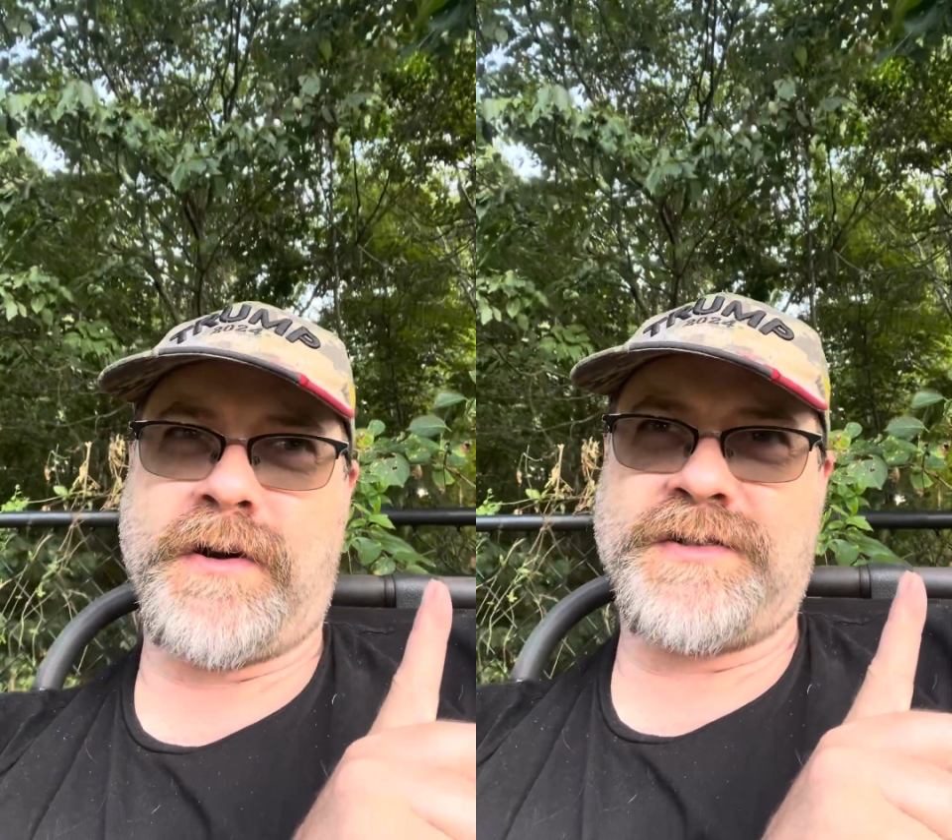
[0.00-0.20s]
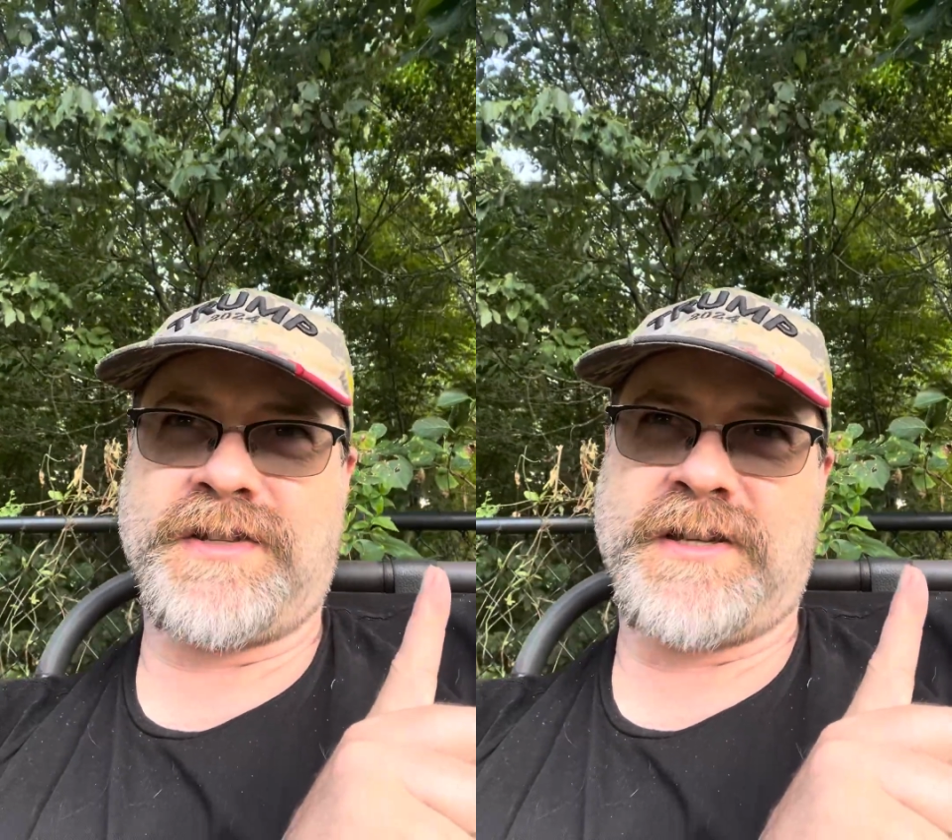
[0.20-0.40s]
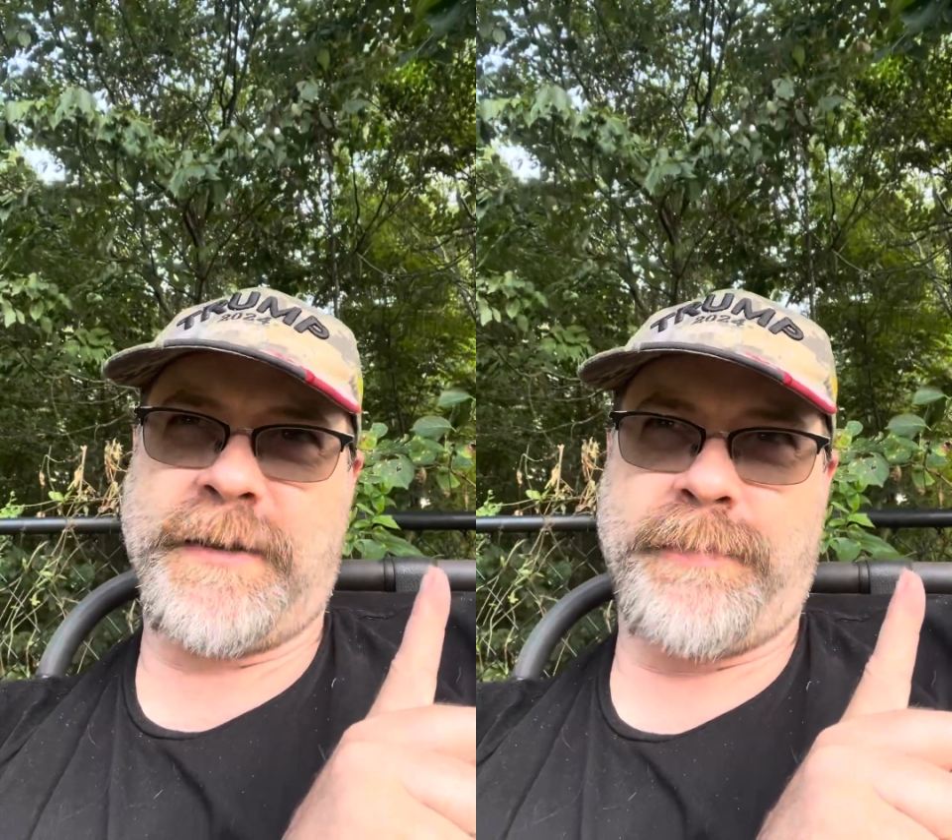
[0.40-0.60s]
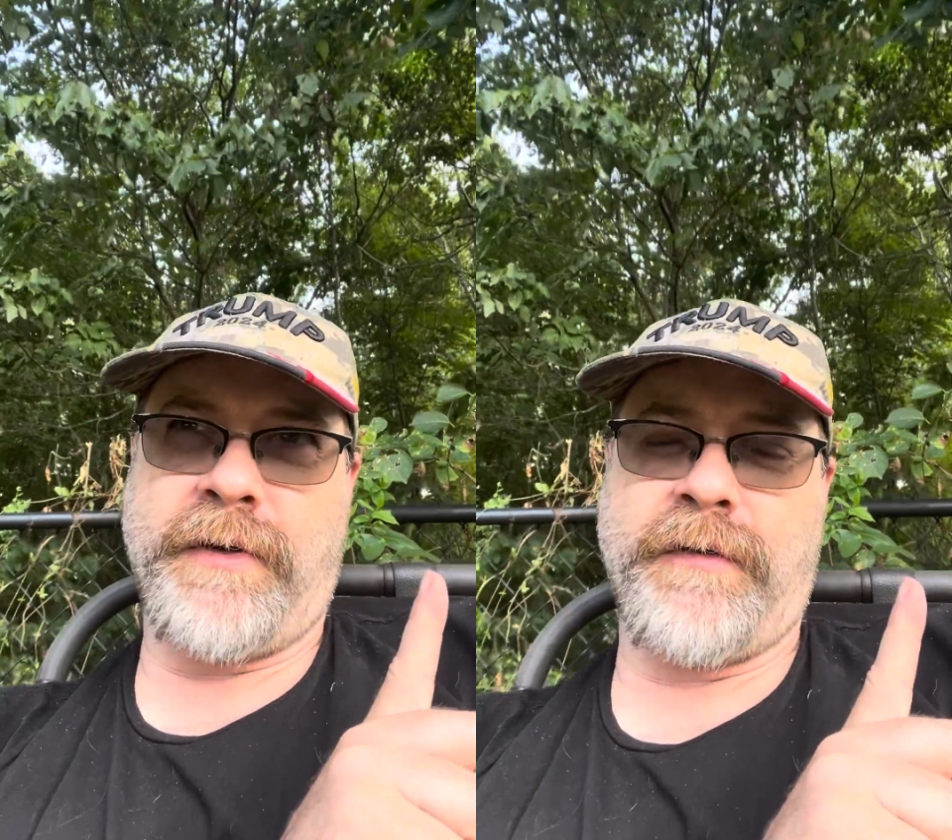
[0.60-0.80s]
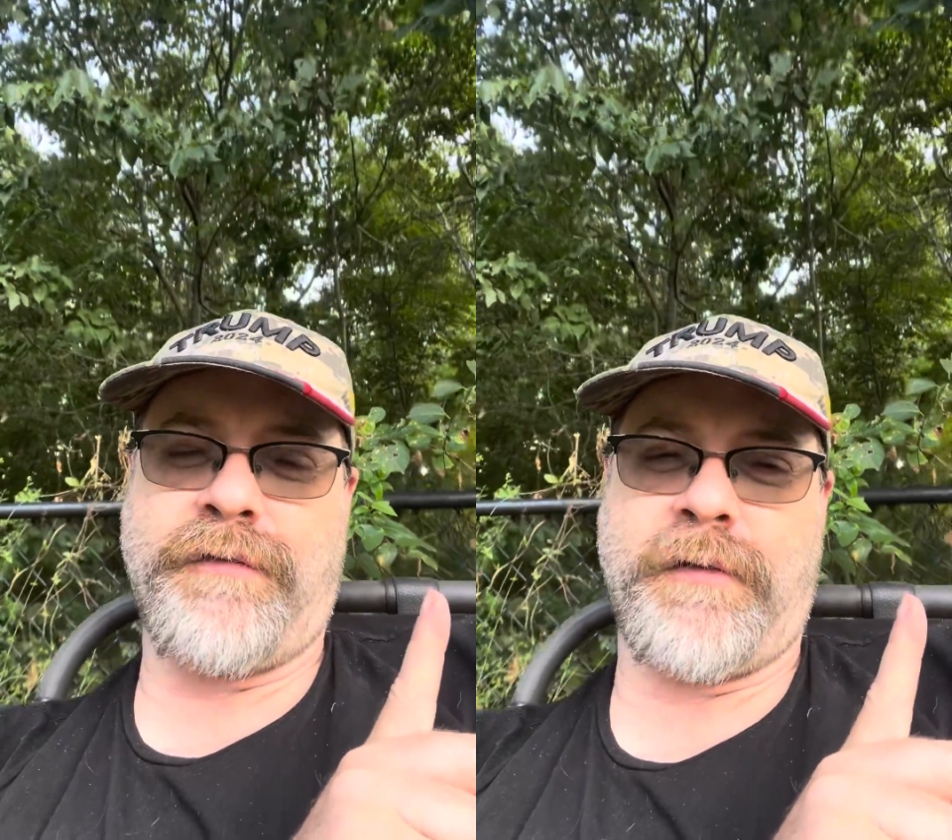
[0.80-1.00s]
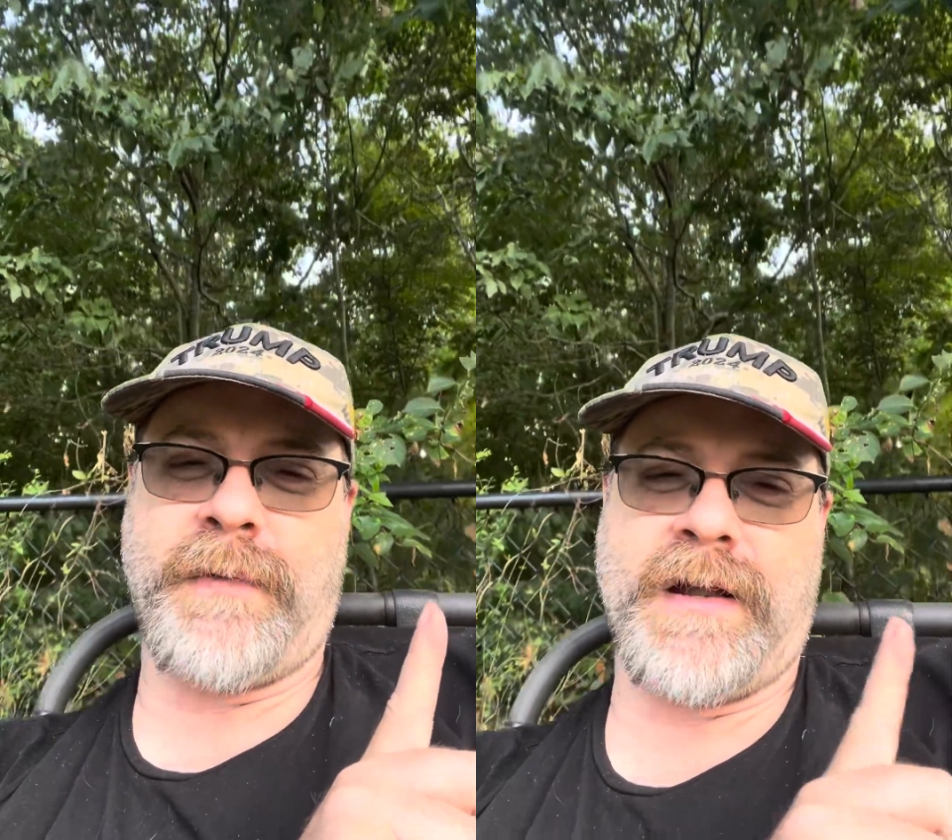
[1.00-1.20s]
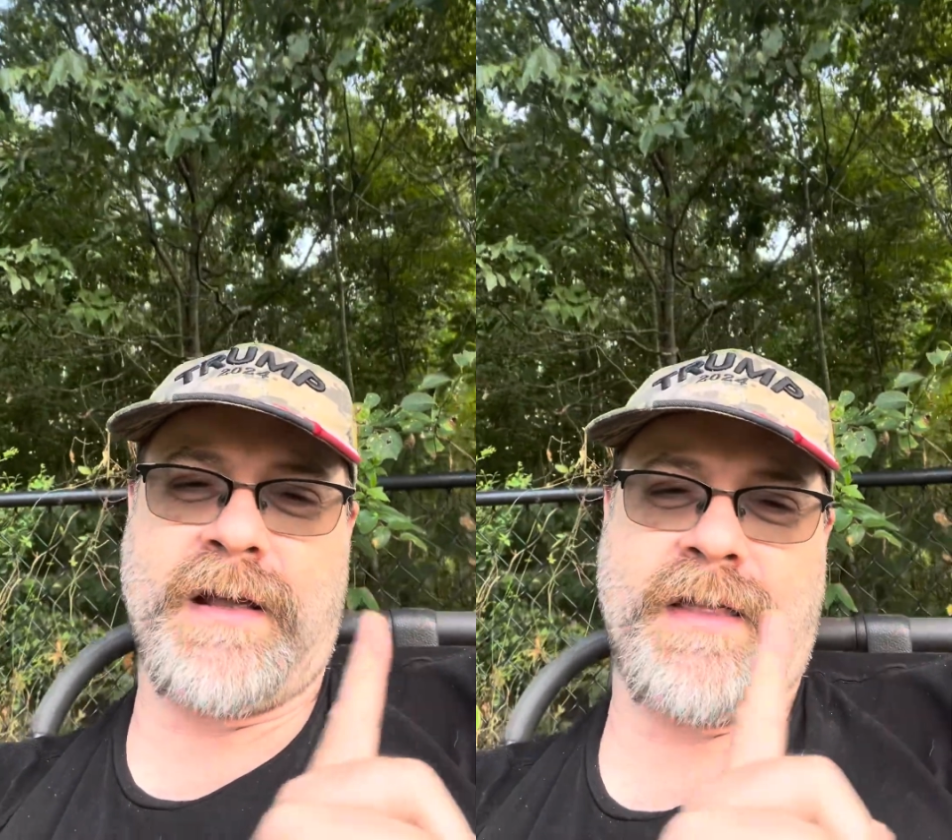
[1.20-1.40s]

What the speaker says: going to skip over for a minute.